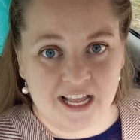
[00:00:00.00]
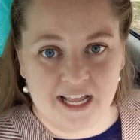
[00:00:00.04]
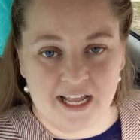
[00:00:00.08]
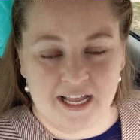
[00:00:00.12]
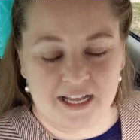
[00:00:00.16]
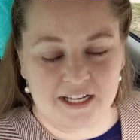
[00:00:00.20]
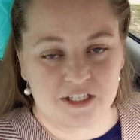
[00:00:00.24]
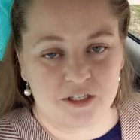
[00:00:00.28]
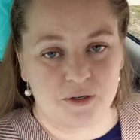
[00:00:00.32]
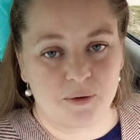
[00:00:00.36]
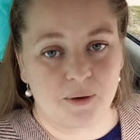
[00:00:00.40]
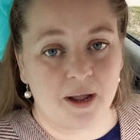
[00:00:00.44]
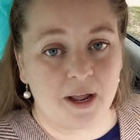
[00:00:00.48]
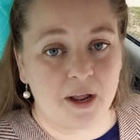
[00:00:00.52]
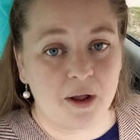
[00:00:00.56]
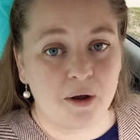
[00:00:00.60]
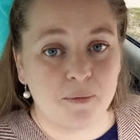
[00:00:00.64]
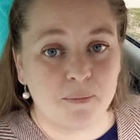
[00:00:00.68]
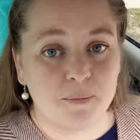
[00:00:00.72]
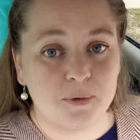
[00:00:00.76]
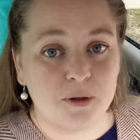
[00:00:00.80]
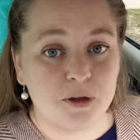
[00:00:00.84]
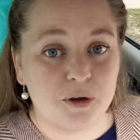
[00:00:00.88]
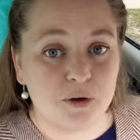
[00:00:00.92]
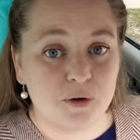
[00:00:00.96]
And so I
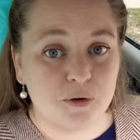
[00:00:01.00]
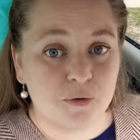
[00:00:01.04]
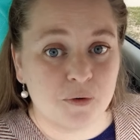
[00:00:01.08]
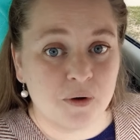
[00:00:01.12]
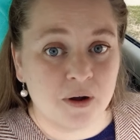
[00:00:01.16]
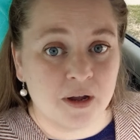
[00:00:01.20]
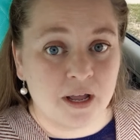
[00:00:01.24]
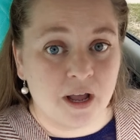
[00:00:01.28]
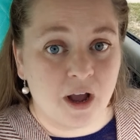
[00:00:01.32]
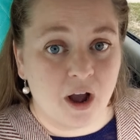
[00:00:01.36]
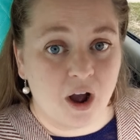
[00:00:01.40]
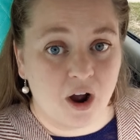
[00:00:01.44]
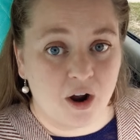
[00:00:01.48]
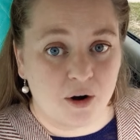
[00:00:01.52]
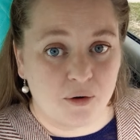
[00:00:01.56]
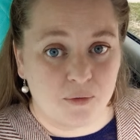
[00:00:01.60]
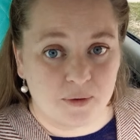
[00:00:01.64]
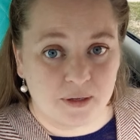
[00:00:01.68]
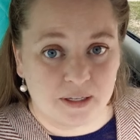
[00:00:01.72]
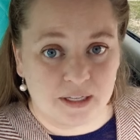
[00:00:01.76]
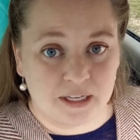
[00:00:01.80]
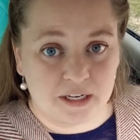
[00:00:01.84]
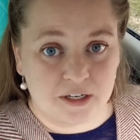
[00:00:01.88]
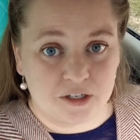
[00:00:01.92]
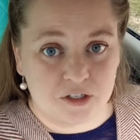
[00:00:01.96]
hope you are
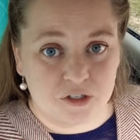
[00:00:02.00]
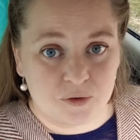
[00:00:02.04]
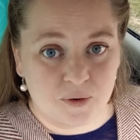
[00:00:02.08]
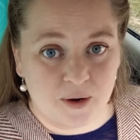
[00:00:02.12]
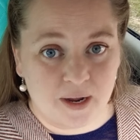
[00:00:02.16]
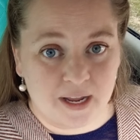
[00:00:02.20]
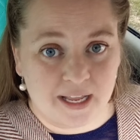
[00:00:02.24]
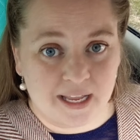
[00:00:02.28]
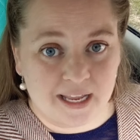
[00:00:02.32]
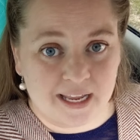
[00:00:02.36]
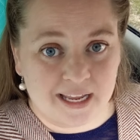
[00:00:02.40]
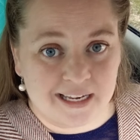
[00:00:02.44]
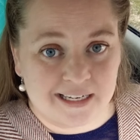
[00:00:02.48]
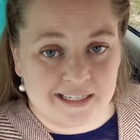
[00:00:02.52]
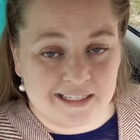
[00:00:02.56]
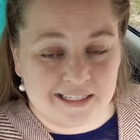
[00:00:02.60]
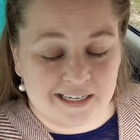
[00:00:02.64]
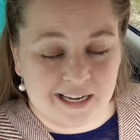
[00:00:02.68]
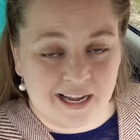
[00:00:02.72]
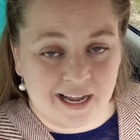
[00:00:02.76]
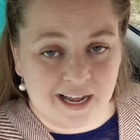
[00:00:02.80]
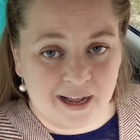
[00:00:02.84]
really enjoying it,